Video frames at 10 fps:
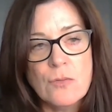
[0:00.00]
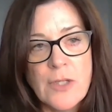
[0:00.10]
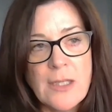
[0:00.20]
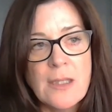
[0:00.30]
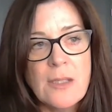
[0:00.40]

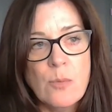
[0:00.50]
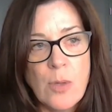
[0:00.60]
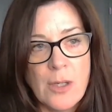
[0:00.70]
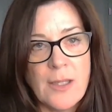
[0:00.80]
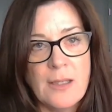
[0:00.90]

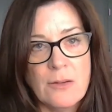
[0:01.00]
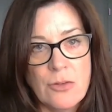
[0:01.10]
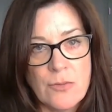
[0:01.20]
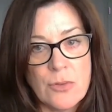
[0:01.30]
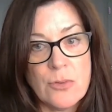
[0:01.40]
really
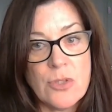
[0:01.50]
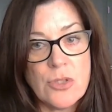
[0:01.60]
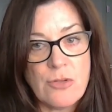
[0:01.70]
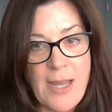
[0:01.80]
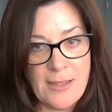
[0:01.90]
working through
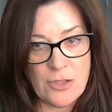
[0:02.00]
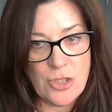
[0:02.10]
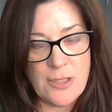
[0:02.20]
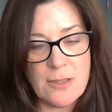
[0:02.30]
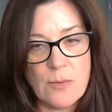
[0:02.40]

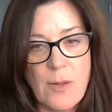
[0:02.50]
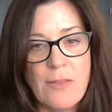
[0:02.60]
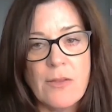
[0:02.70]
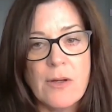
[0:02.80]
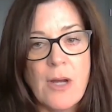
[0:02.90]
strategies,
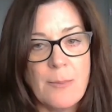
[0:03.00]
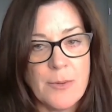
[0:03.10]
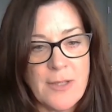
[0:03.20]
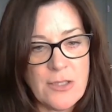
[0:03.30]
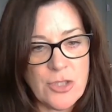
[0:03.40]
whether they're
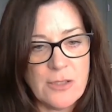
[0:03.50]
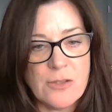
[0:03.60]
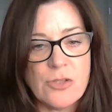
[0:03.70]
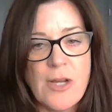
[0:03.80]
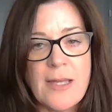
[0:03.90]

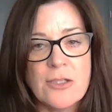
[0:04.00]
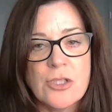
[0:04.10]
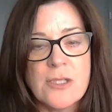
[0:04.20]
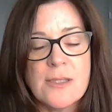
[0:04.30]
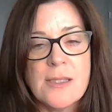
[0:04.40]
operational
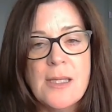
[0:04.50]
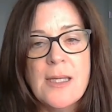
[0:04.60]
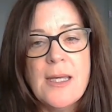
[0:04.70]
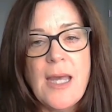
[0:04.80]
strategies